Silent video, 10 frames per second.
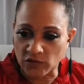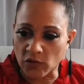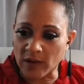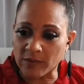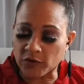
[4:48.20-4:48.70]

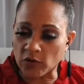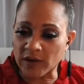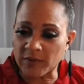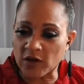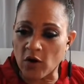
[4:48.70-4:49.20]
So don't
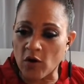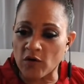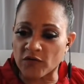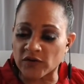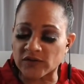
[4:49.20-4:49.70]
let me
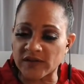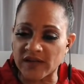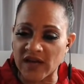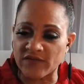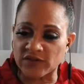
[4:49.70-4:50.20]
go over
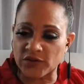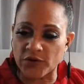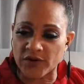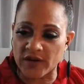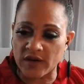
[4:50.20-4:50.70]

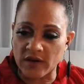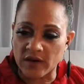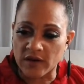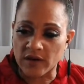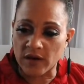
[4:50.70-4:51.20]

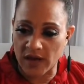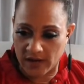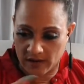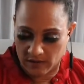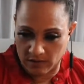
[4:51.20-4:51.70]

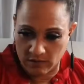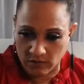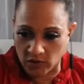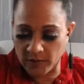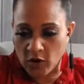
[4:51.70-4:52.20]
11:38.
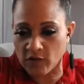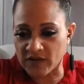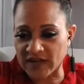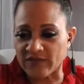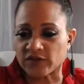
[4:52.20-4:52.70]
Don't let me go
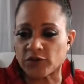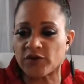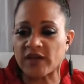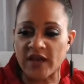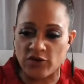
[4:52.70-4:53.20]
over
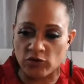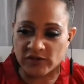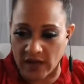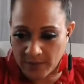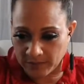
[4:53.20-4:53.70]
11:38 your
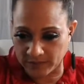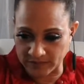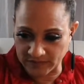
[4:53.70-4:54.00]
time.